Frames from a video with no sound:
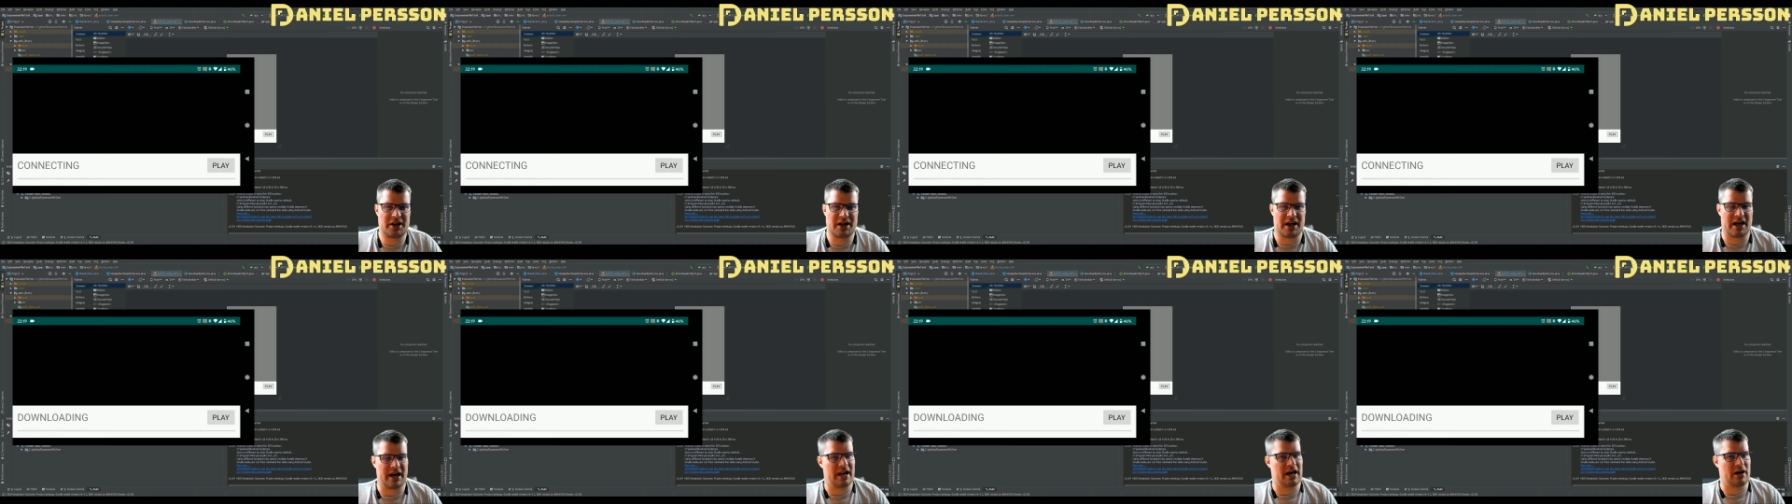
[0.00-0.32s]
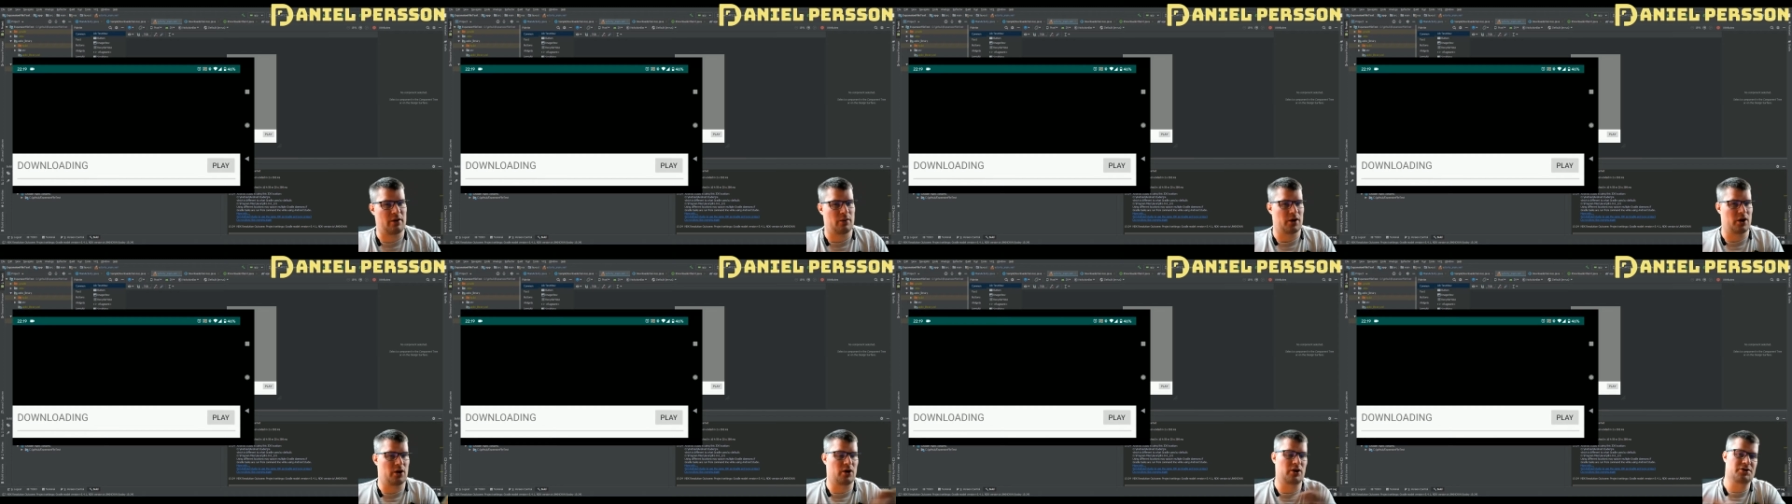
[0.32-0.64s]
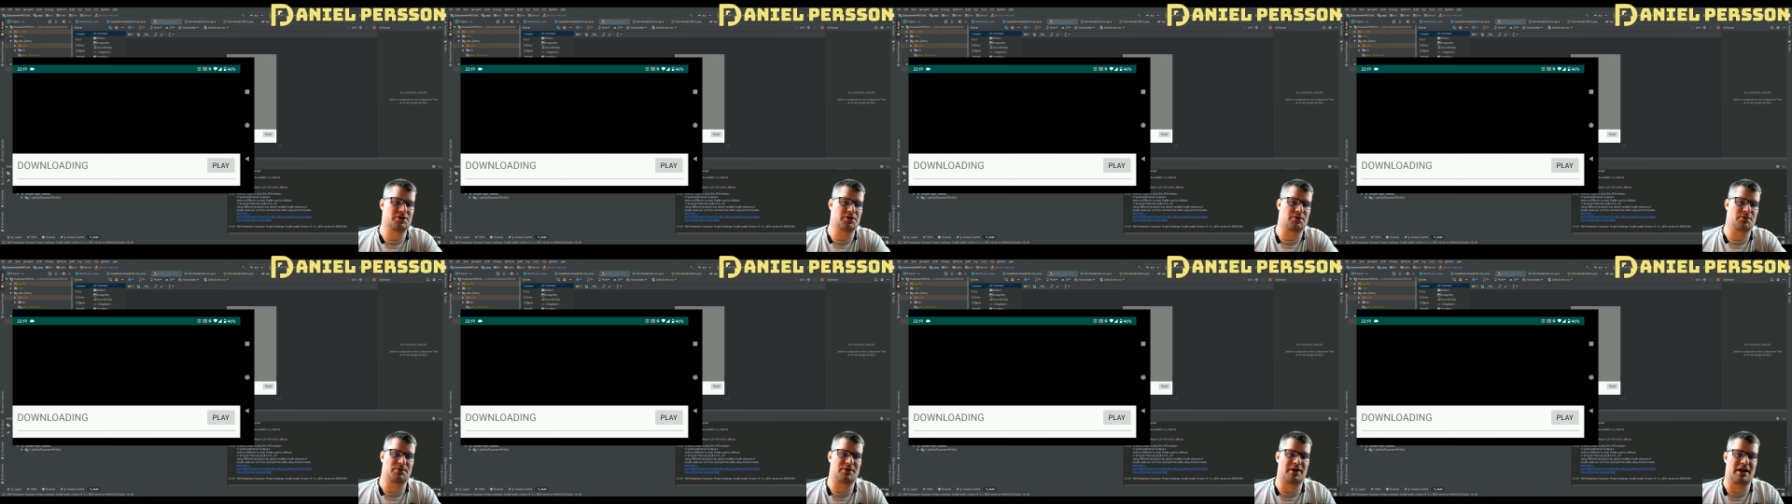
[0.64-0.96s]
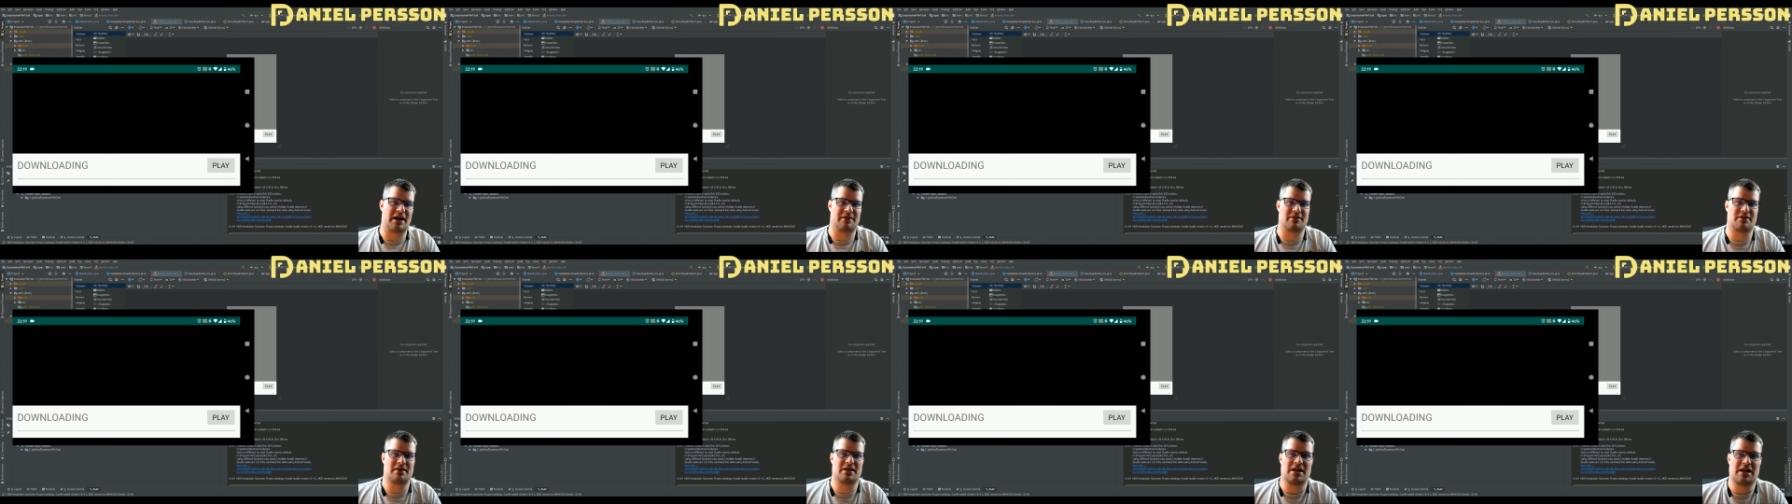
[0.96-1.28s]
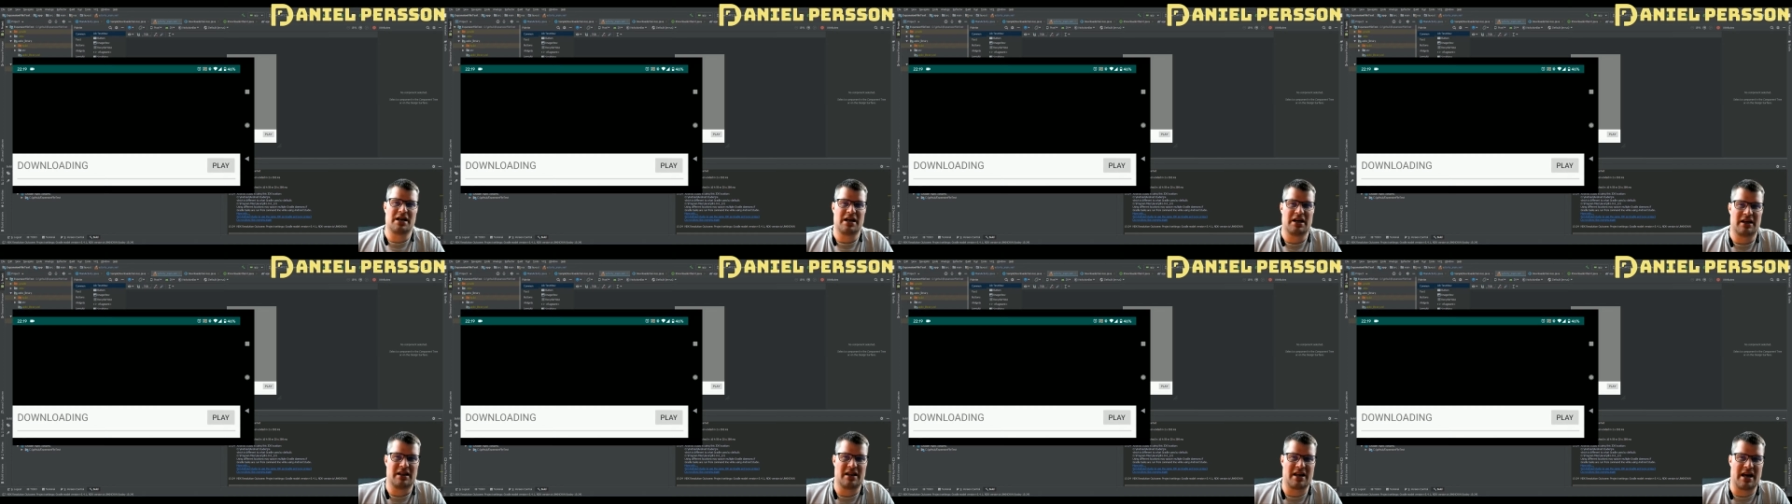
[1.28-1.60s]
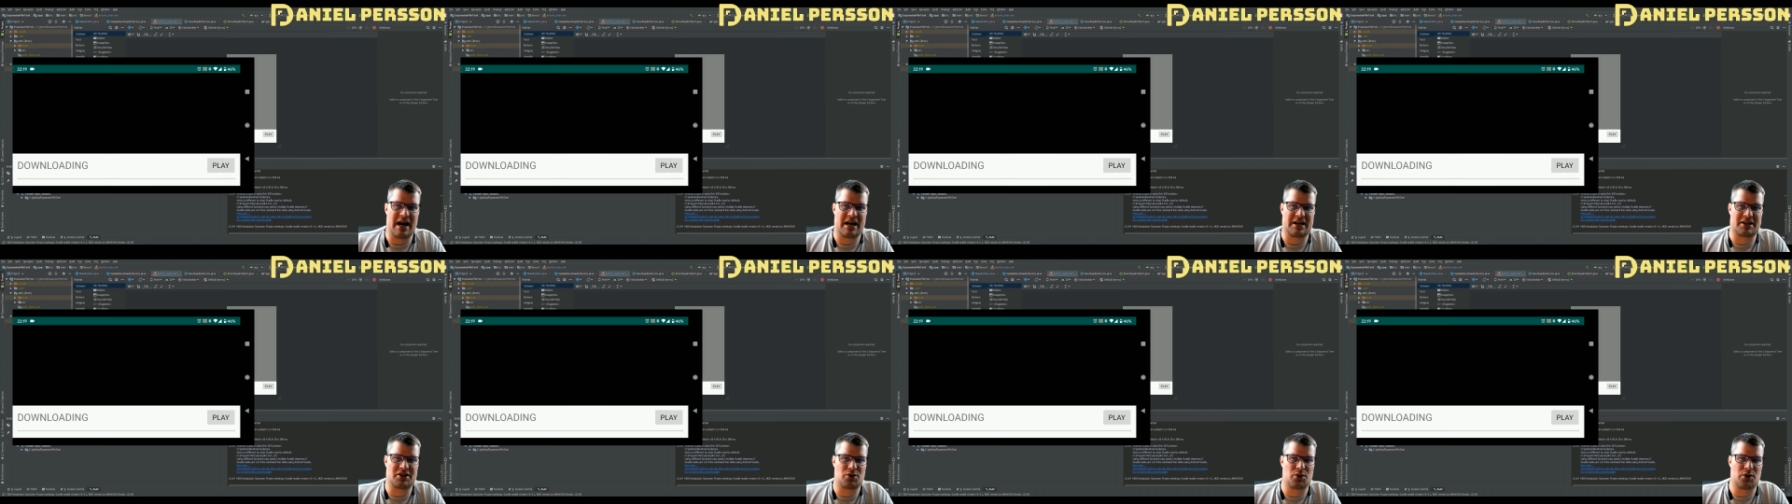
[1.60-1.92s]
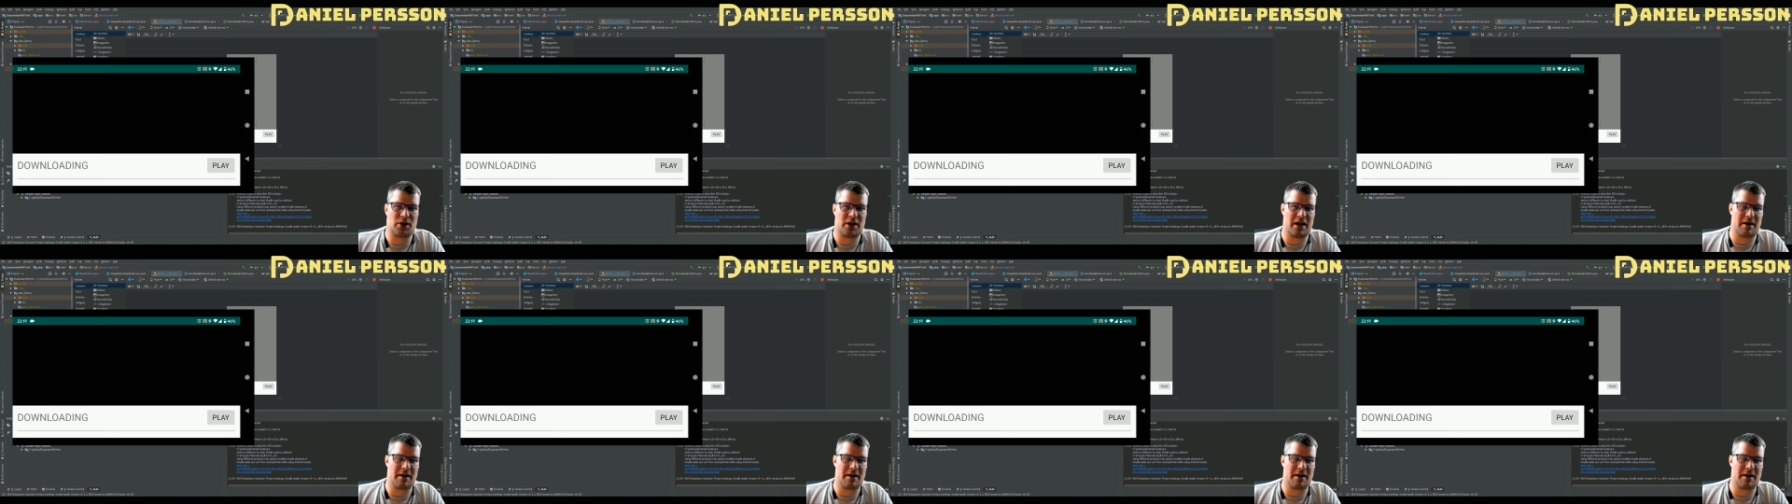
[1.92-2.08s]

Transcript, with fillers: and I will also run the actual